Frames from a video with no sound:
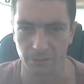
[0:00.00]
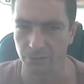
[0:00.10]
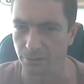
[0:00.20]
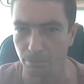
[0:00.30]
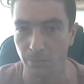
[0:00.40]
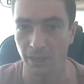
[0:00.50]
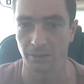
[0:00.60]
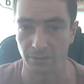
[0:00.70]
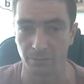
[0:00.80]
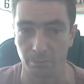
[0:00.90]
There's some
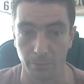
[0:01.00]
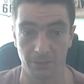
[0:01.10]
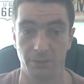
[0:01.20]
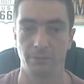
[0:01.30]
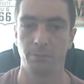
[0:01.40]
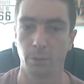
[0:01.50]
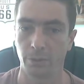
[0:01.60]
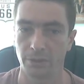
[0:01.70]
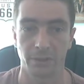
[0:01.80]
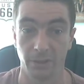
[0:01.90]
massive, massive
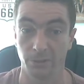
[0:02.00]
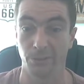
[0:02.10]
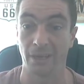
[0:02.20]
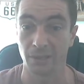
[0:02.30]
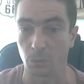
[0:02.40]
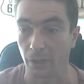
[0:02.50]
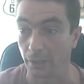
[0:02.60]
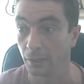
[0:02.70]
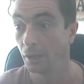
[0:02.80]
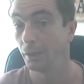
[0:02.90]
bonuses here as
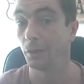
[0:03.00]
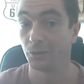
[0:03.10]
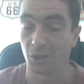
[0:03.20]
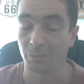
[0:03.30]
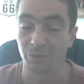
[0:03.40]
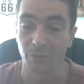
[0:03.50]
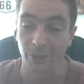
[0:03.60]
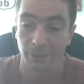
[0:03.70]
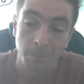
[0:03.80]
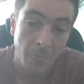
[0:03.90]
well on top of
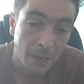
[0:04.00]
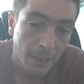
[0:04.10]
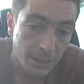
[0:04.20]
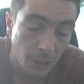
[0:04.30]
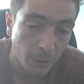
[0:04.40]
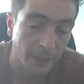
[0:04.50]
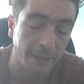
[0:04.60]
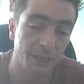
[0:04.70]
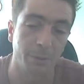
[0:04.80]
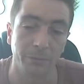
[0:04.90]
mine. So it
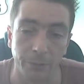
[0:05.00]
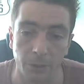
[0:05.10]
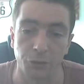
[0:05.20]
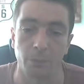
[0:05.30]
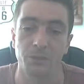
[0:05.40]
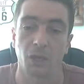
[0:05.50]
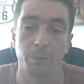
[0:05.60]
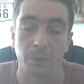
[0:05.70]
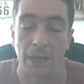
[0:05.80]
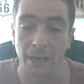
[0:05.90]
gets my full thumbs up.
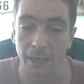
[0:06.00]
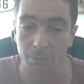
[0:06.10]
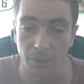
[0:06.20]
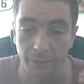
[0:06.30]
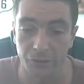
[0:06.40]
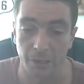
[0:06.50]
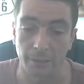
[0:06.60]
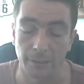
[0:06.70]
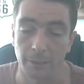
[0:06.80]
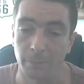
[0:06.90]
Click
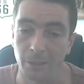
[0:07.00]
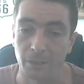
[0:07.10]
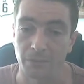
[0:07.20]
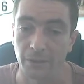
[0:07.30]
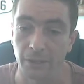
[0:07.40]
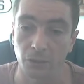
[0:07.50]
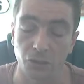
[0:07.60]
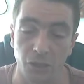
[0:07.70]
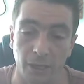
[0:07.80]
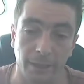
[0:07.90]
the link below this video,
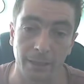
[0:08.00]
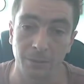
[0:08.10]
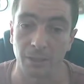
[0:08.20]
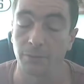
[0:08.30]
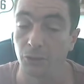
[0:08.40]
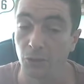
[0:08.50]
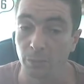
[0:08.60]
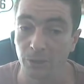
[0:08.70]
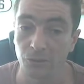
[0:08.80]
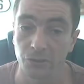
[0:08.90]
check it out. If you do
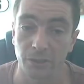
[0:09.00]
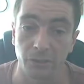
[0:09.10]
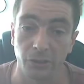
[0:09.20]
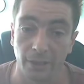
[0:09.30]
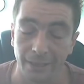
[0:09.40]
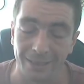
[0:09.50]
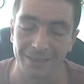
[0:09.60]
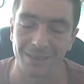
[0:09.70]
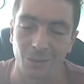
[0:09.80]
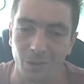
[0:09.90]
purchase it, you get
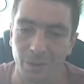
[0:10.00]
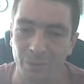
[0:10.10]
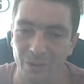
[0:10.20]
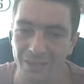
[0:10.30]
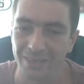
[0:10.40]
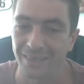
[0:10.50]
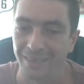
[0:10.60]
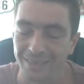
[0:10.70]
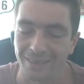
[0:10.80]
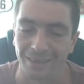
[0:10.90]
access to all the bonuses
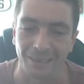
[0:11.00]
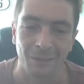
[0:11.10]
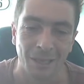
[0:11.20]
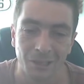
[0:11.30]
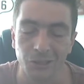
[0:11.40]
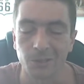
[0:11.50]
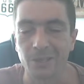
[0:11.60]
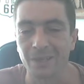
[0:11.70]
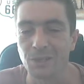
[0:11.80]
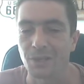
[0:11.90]
instantly. Cheers
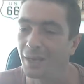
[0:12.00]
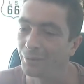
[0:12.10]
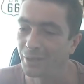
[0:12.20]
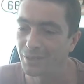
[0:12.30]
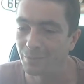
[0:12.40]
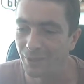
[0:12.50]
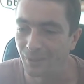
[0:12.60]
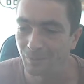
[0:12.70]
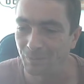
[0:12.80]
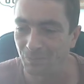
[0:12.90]
guys, have an awesome day.